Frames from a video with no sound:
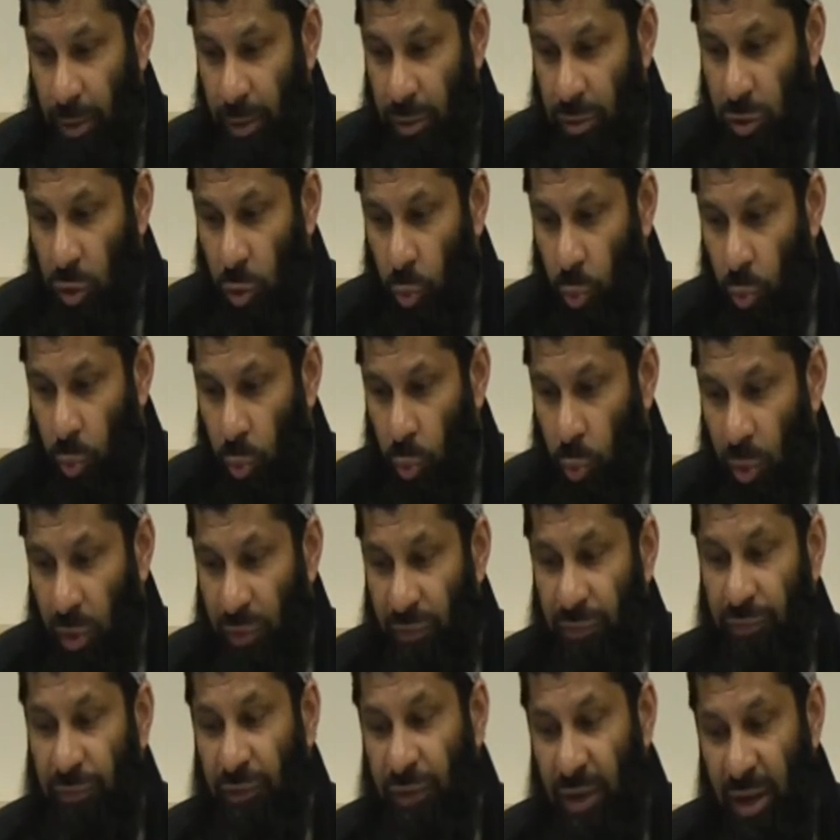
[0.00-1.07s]
so when
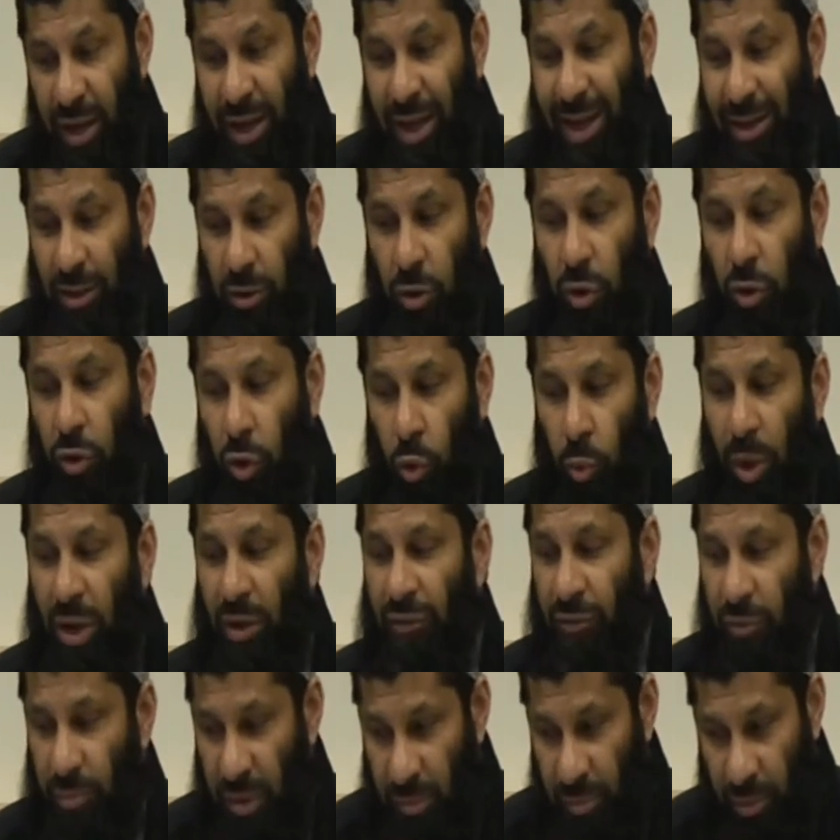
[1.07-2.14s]
fear had gone away from